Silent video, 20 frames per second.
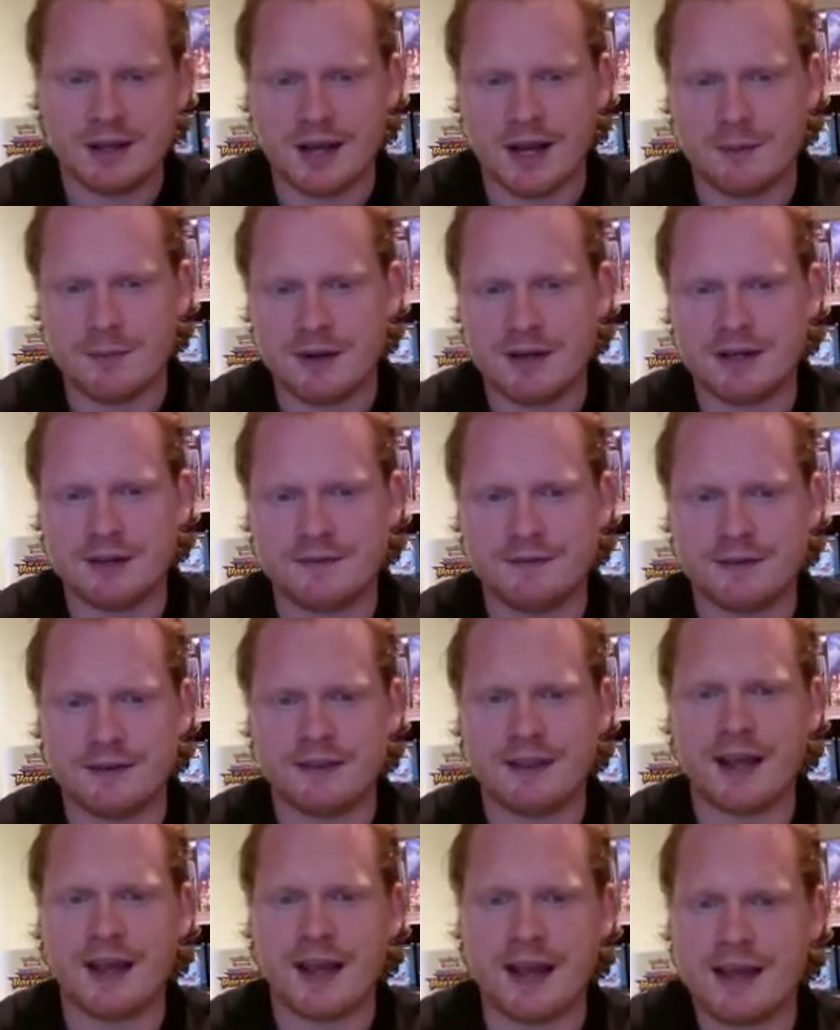I mean, if
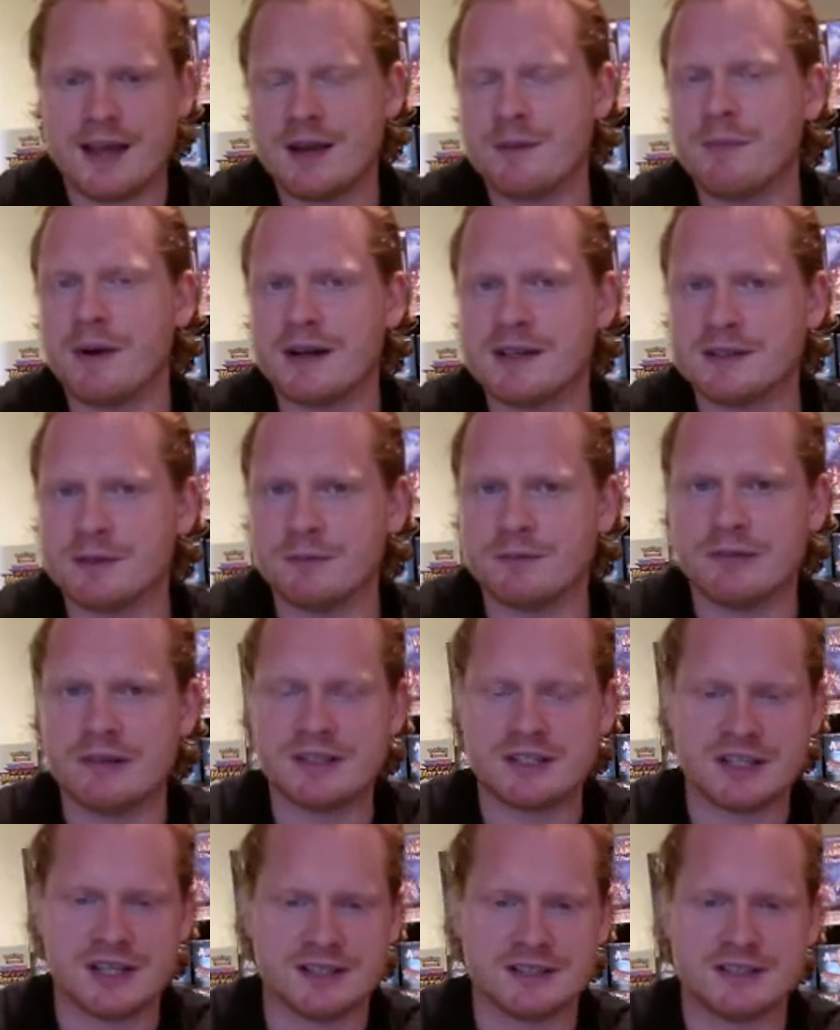they get hit by
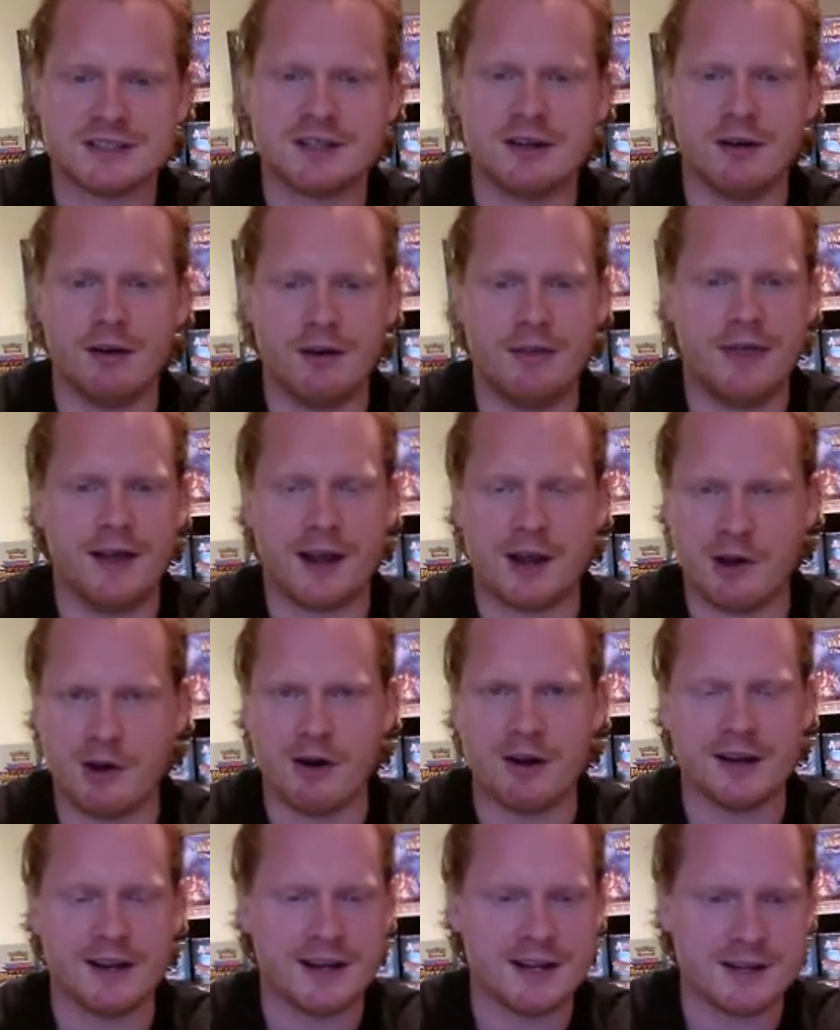something, chances are they're
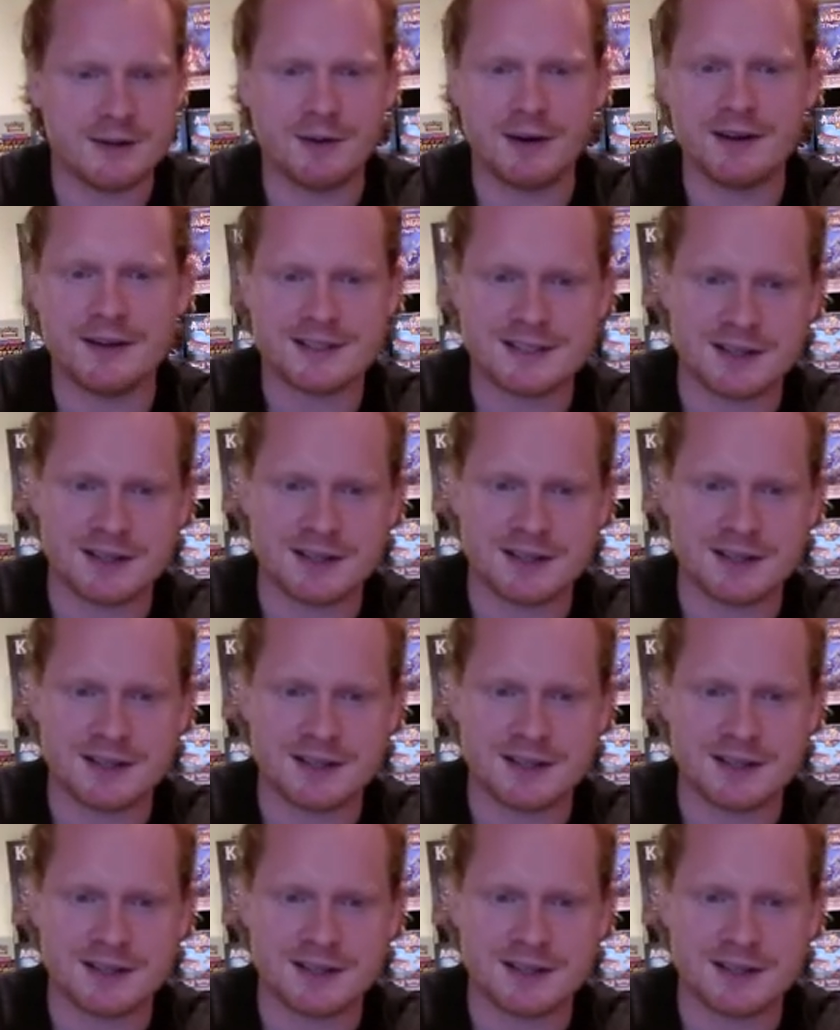gone anyway.